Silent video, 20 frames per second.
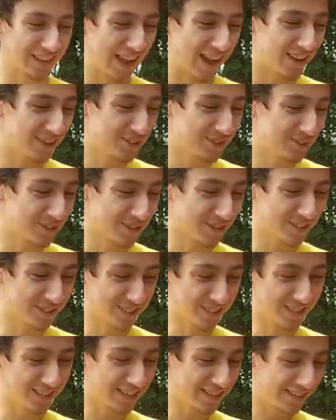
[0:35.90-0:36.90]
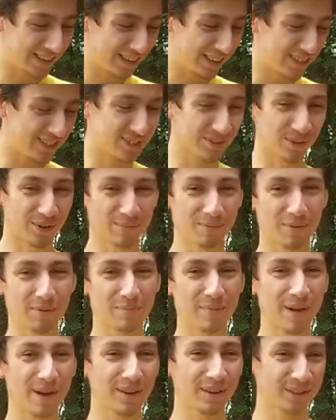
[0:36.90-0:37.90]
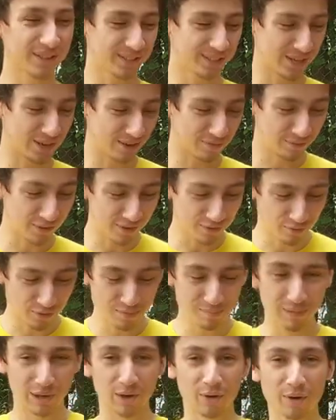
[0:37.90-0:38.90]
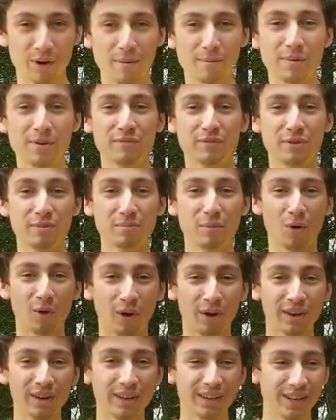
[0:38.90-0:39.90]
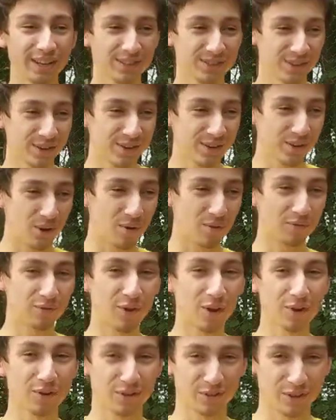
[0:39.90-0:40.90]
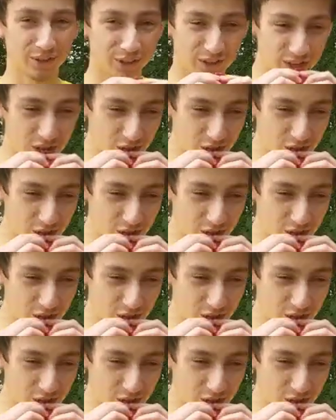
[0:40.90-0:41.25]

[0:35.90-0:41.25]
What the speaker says: As you can see, it sort of propelled itself. If we blow it up even more, it's going to go farther.